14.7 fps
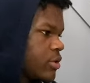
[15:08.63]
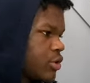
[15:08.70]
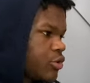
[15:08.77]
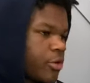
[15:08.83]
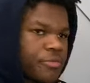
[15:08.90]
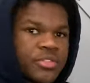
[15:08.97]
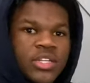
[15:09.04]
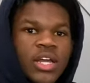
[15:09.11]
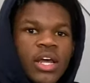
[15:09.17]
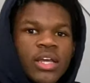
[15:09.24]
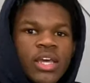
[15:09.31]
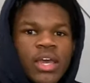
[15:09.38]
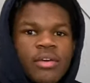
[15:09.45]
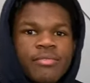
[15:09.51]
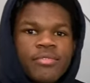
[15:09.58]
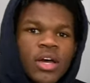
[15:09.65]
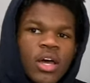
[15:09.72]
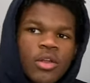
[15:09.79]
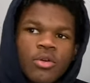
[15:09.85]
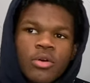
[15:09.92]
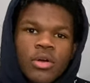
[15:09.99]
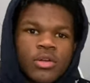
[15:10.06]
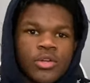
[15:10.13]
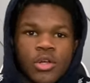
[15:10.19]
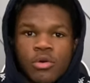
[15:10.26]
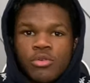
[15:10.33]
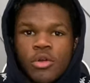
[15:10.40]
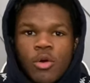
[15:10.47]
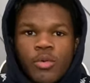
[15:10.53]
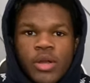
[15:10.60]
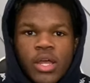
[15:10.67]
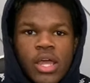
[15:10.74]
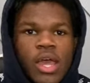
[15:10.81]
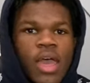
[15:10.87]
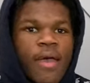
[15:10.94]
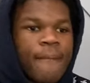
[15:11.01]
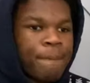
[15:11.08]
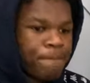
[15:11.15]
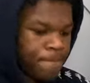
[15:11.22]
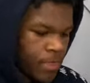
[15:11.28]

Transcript: a trophy that I can't find or I don't know where they at.